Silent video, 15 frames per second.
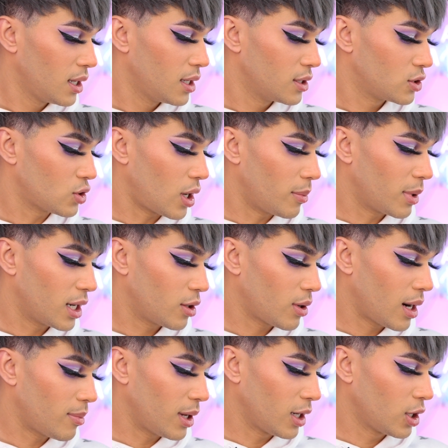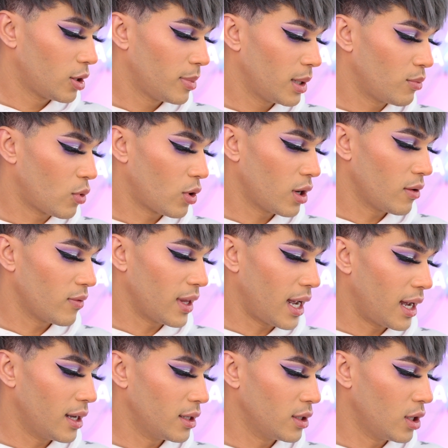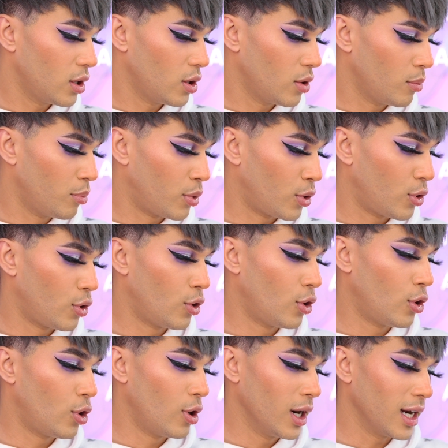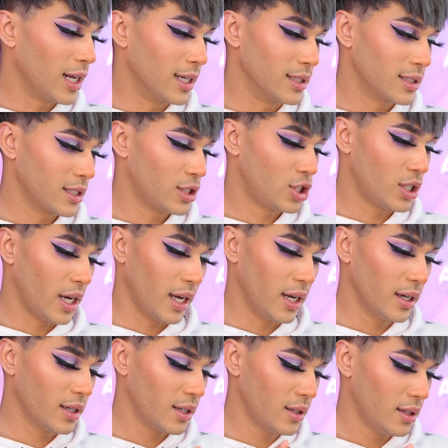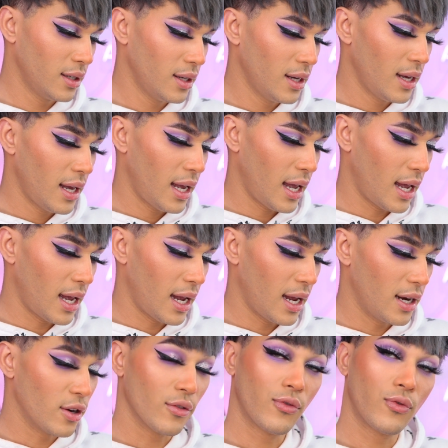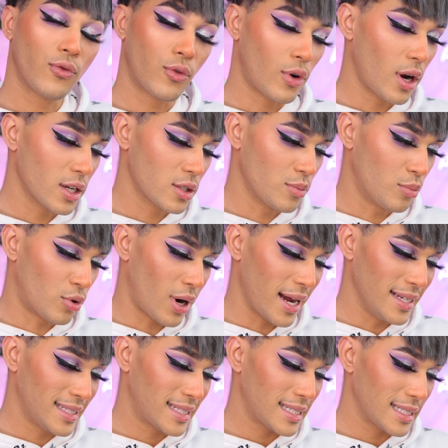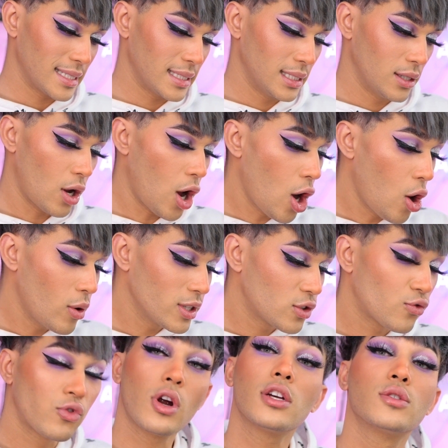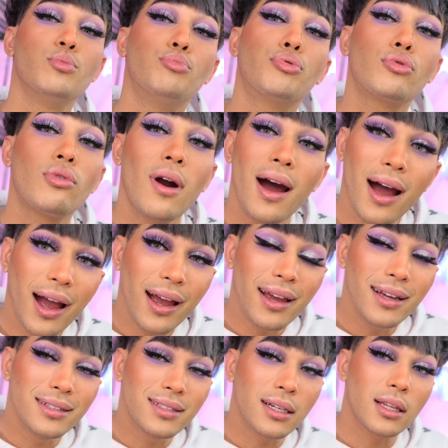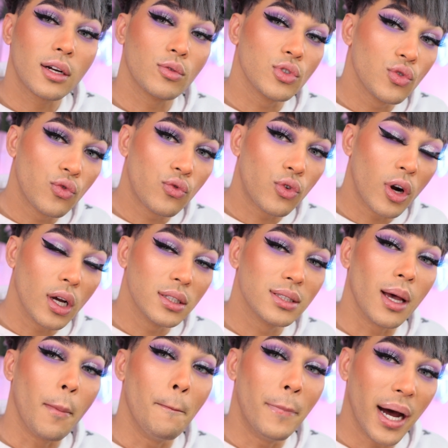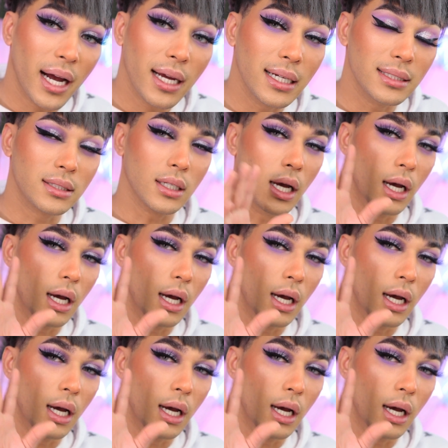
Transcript: so I'm gonna grab a little bit more of that Brilliant shade and Frostbite. Oh, it's Frostbite. I thought it was Frostbite.